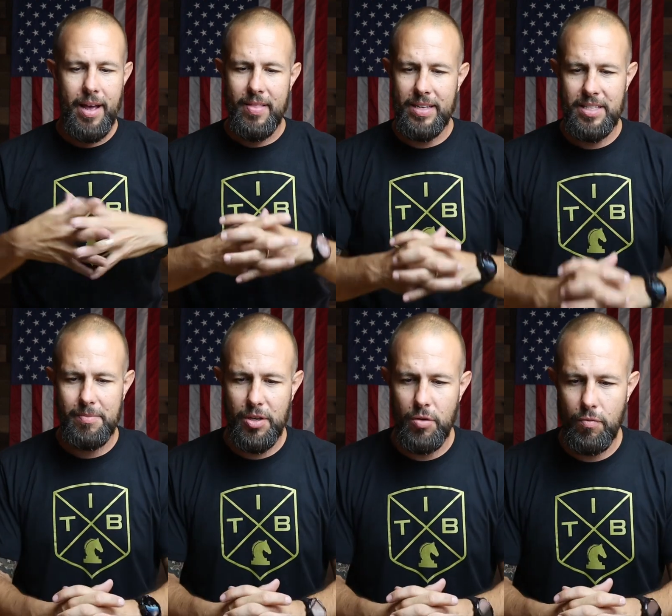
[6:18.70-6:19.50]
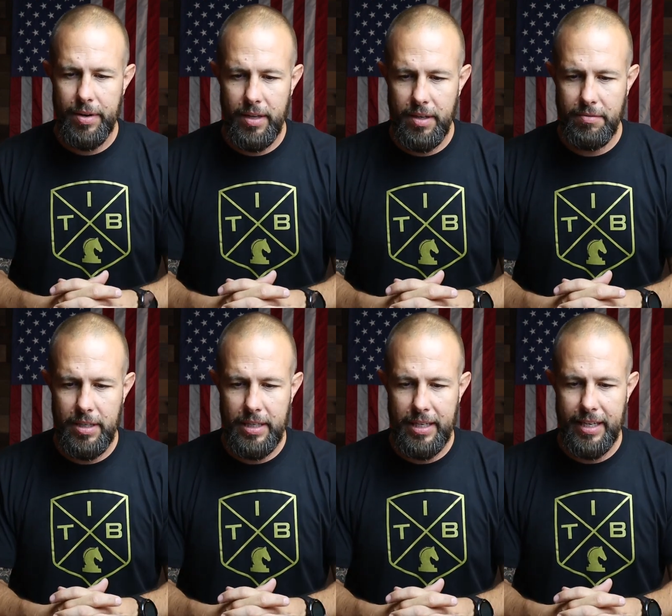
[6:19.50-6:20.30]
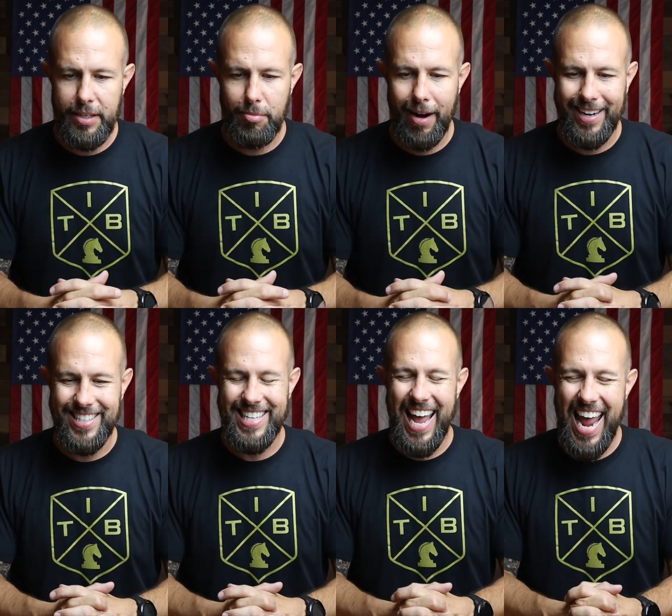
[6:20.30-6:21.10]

That's something you really, really need to practice.